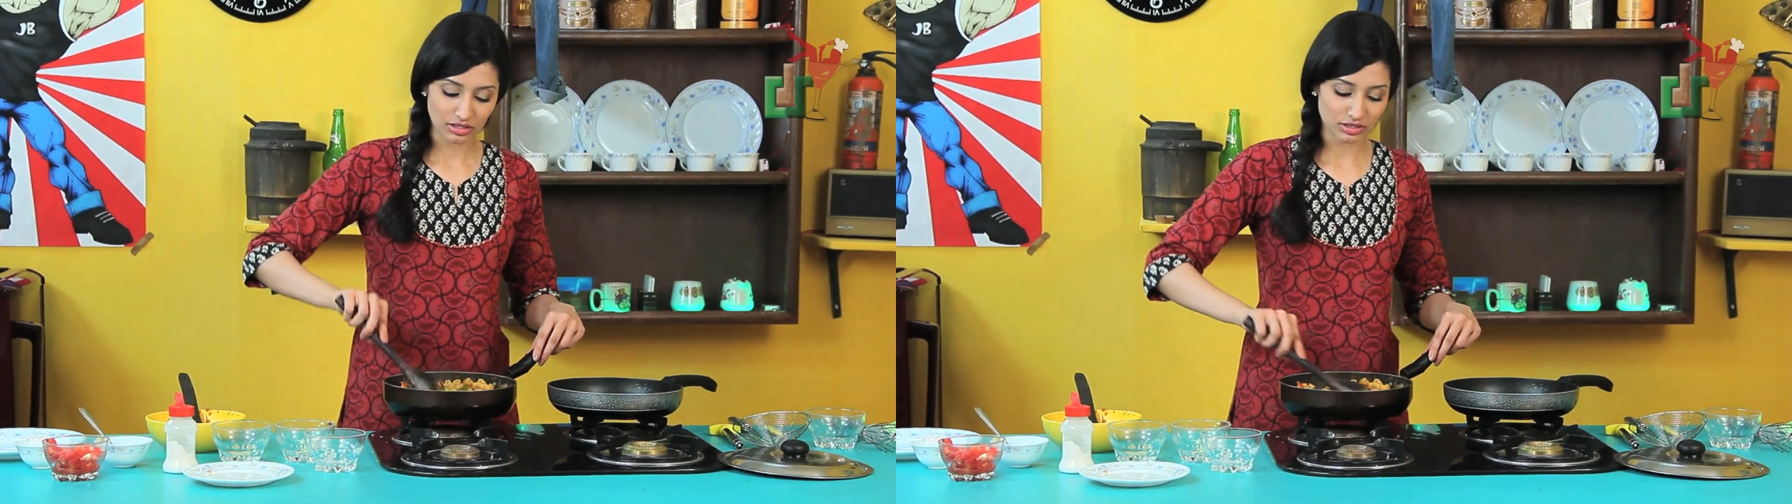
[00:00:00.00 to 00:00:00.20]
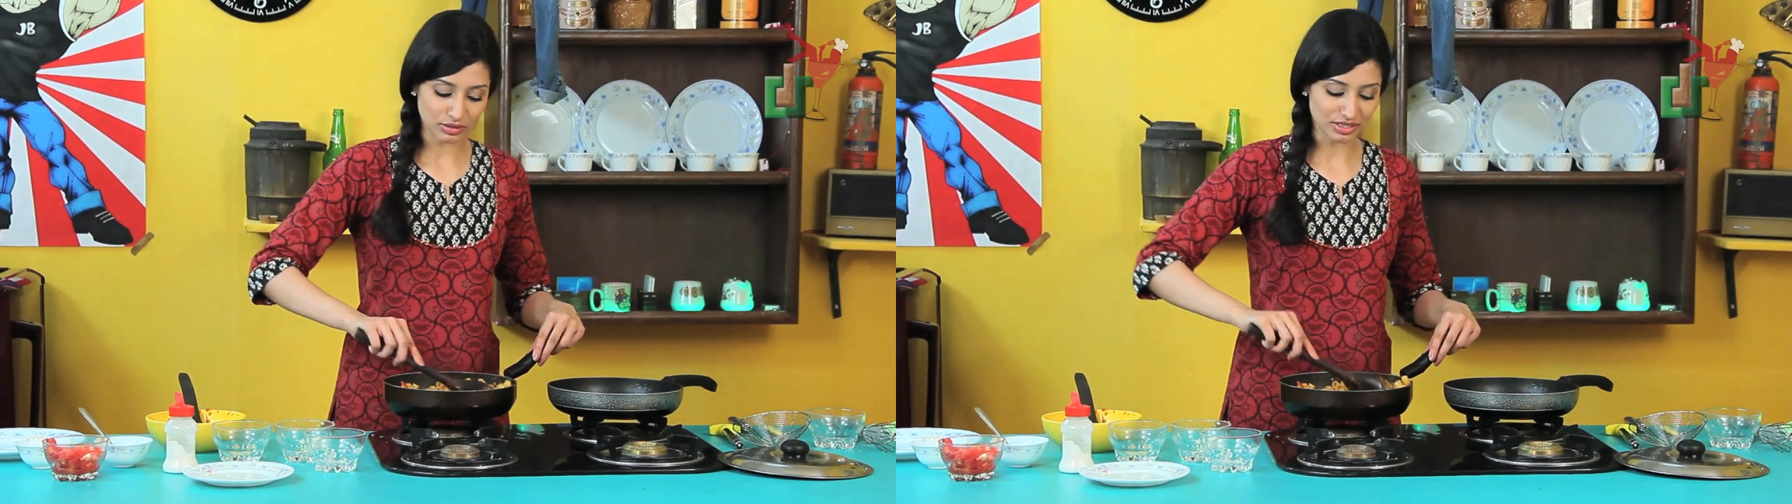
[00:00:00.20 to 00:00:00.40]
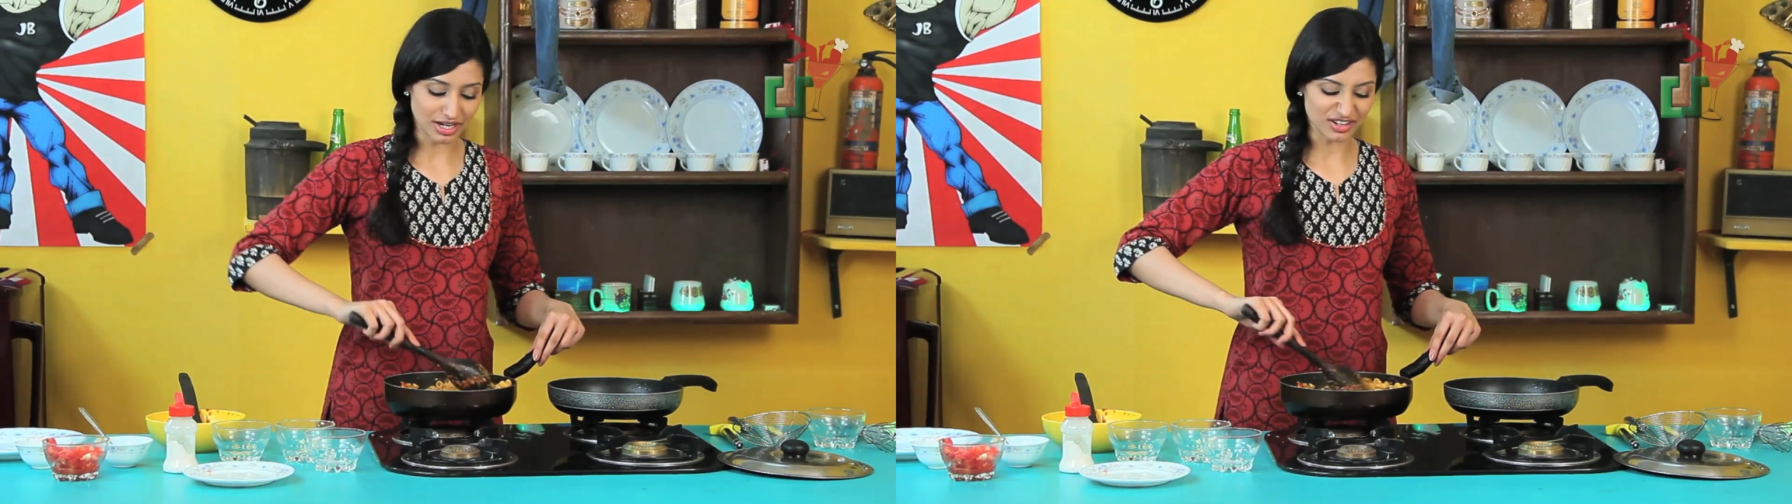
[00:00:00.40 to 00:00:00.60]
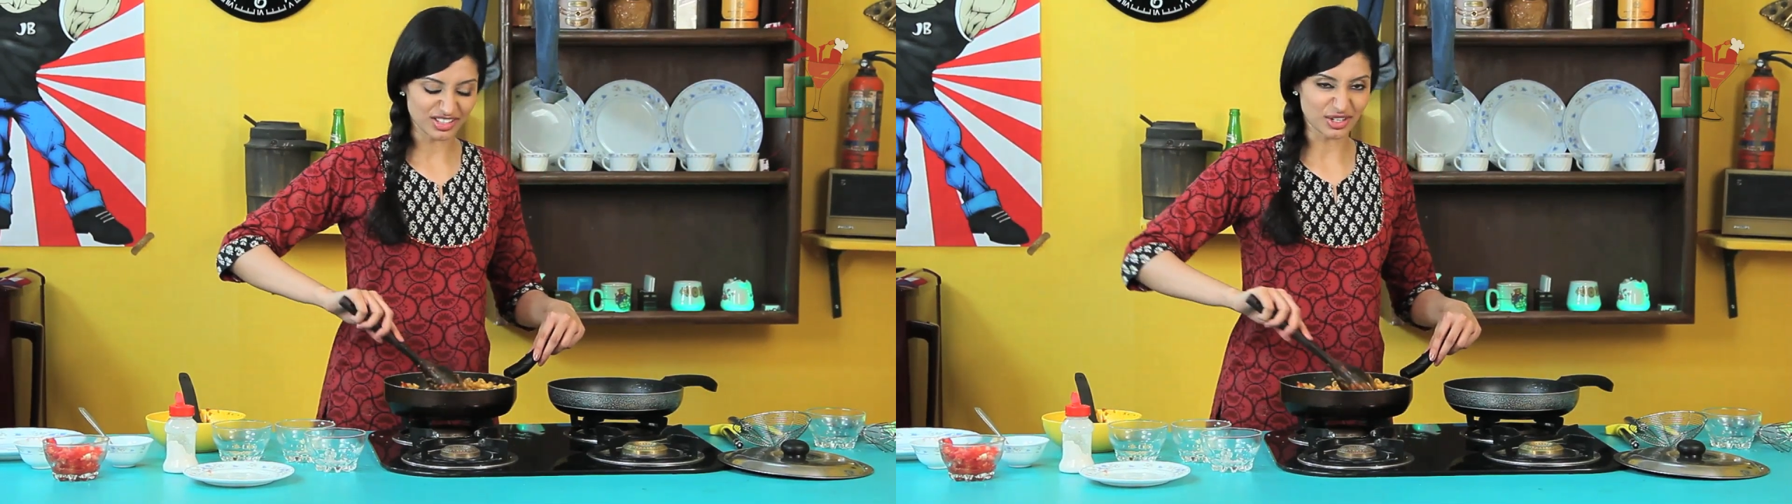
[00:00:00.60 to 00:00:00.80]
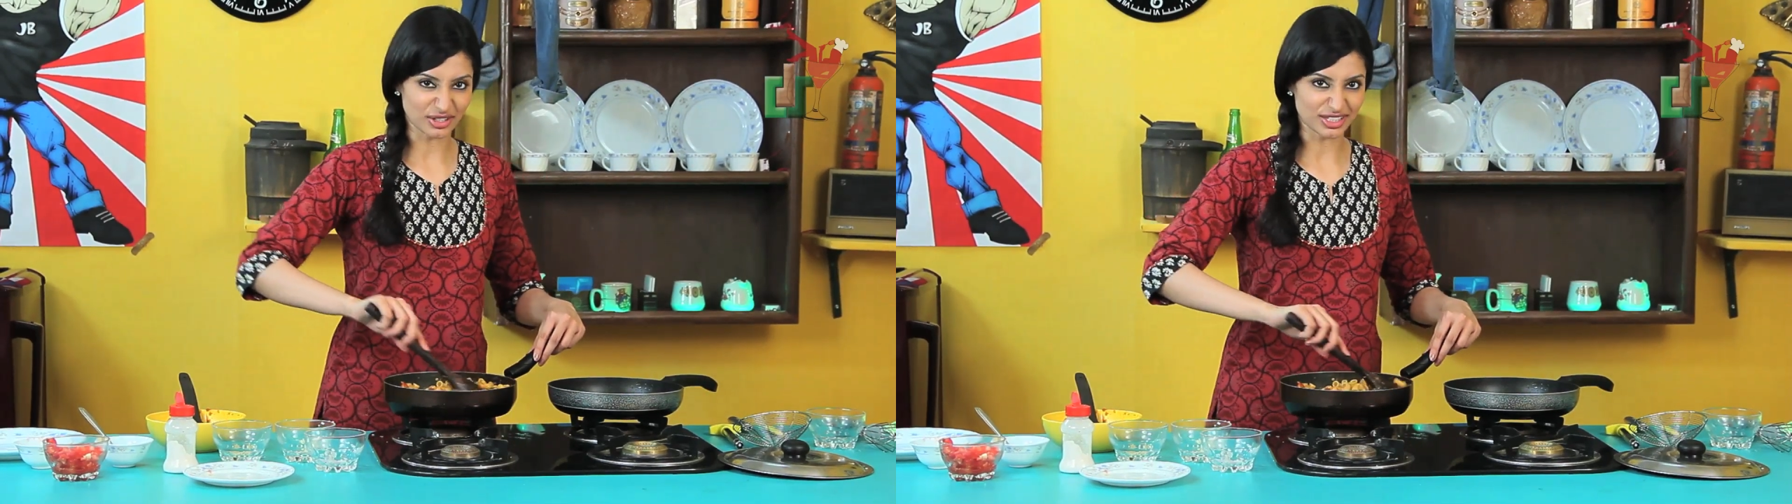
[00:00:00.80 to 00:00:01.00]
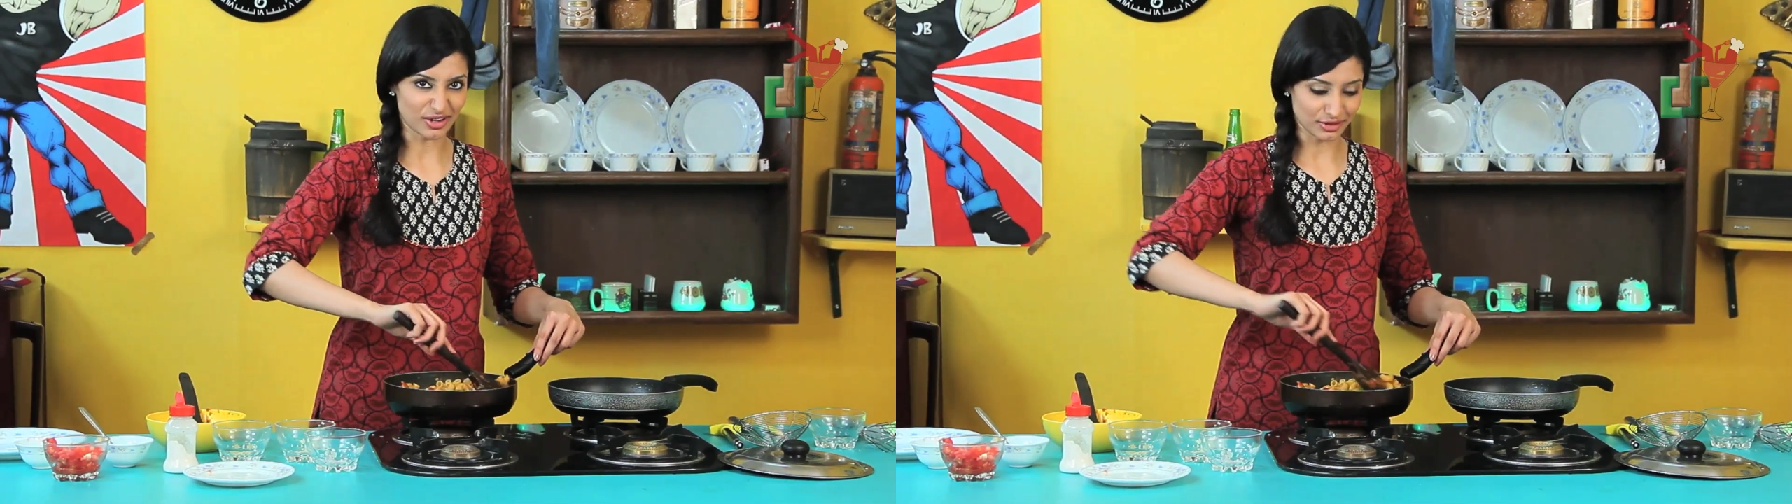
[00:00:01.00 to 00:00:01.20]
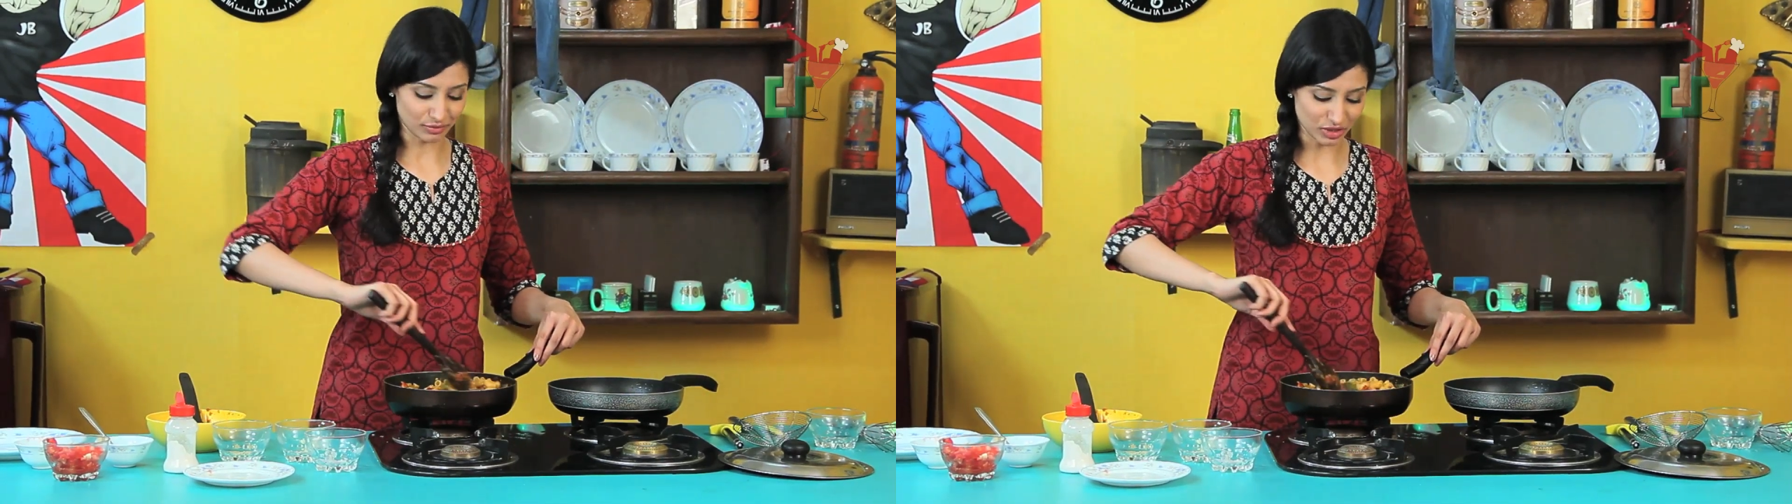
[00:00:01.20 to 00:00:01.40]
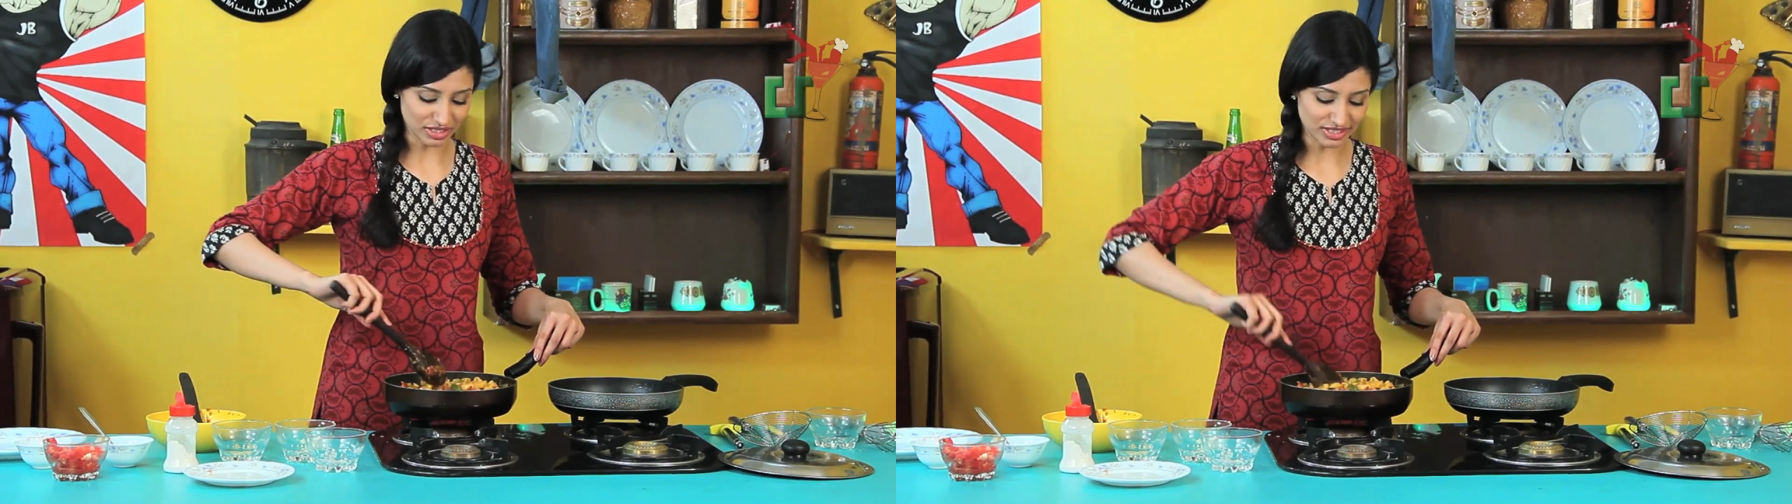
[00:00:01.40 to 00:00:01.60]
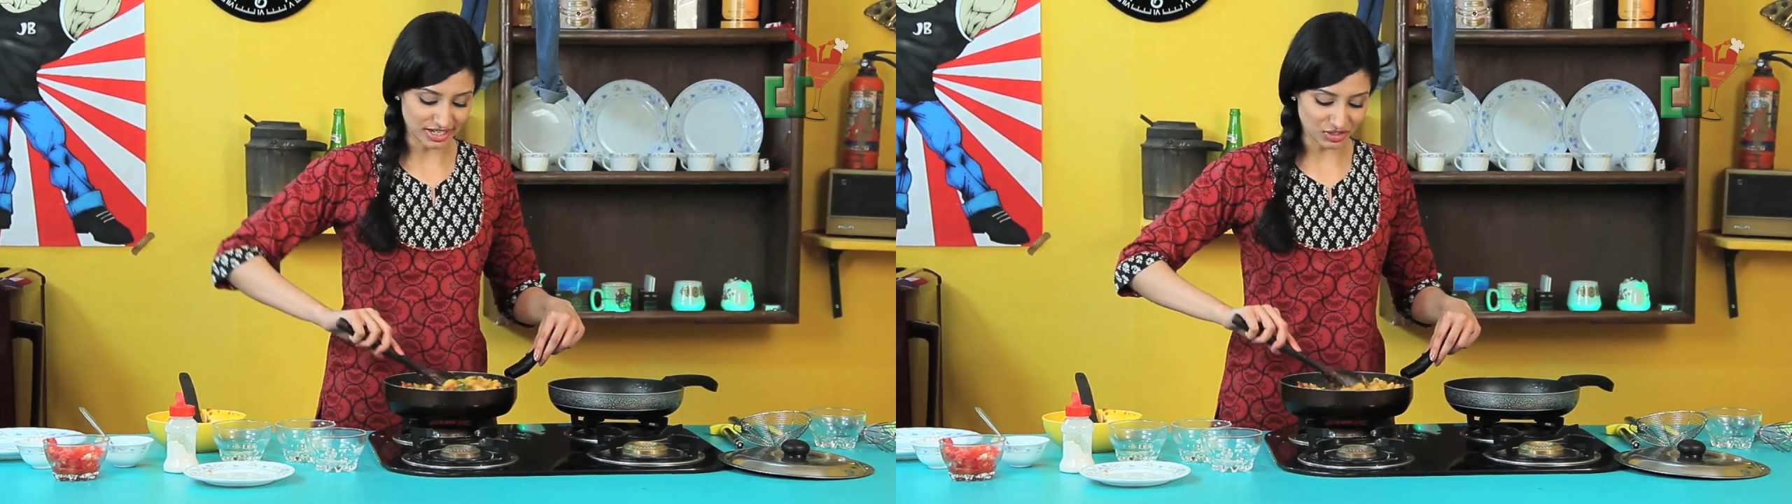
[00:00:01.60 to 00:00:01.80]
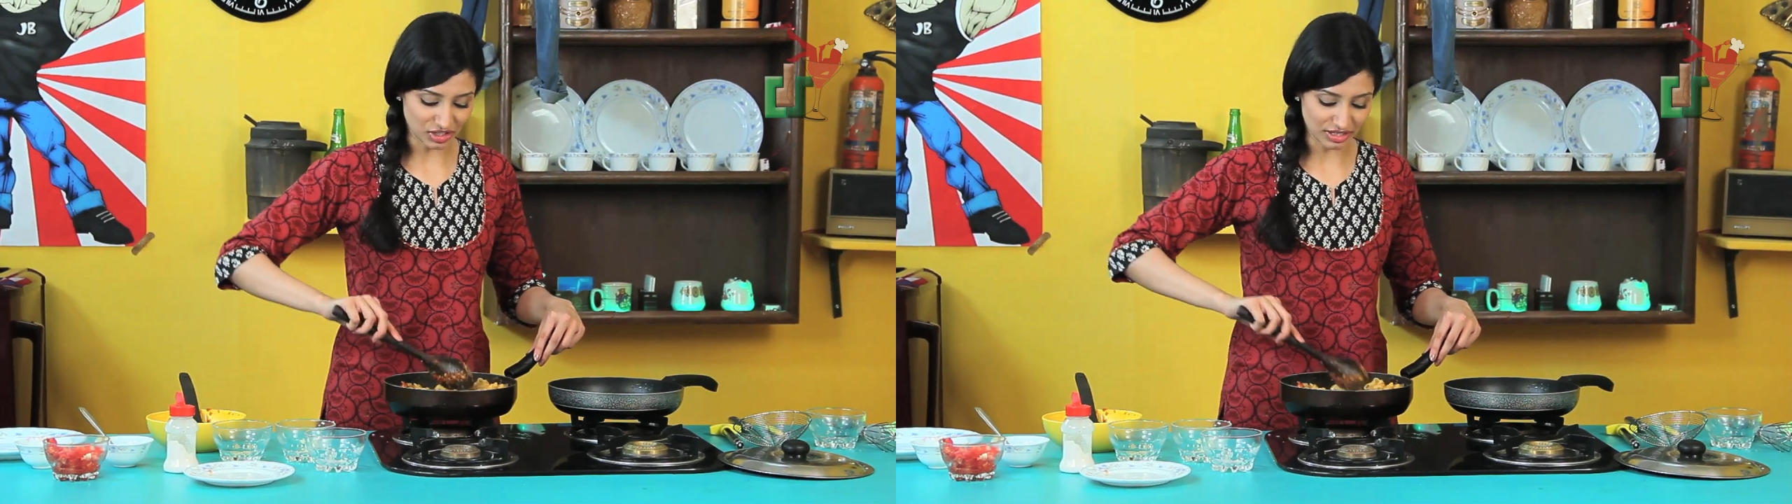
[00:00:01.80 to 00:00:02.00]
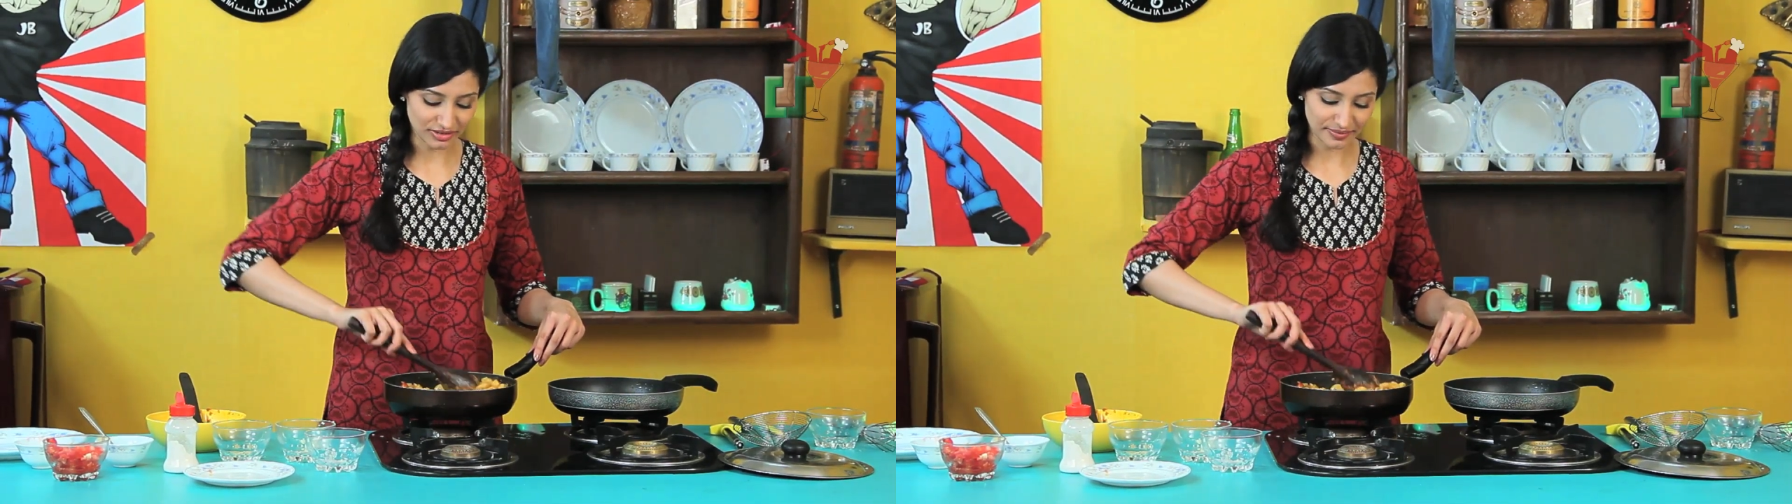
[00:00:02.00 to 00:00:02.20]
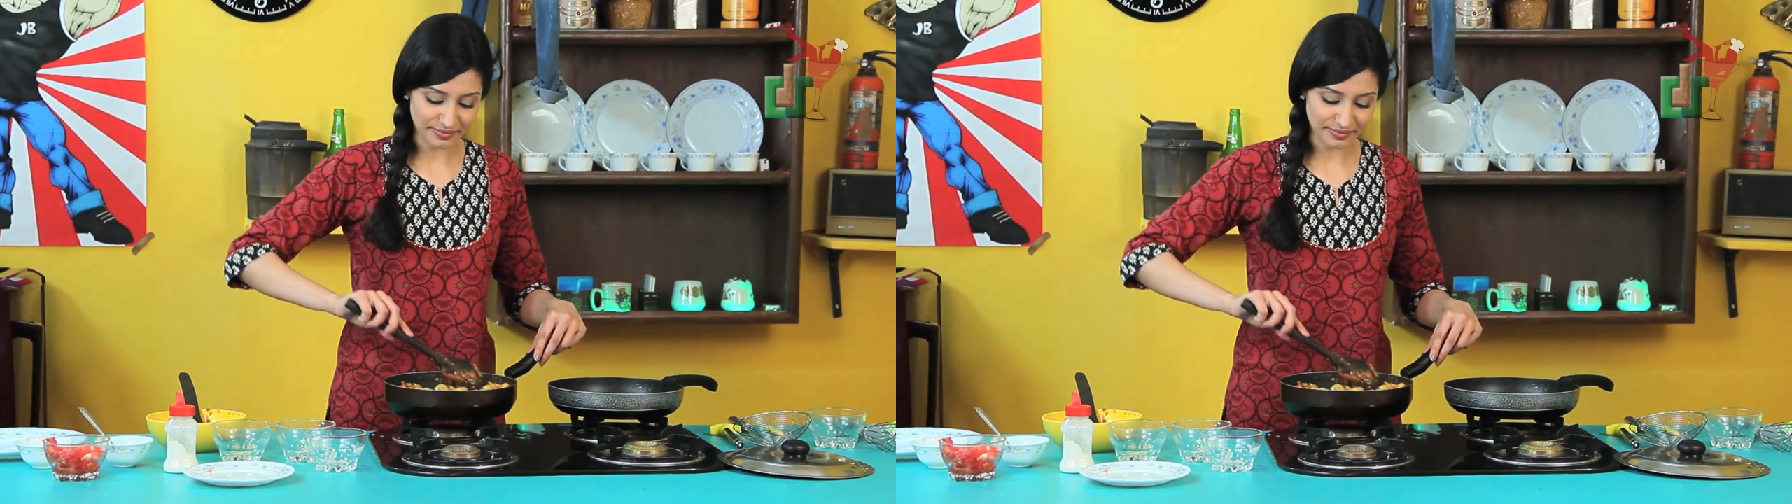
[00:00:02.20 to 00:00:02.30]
so it's not salty all in one session.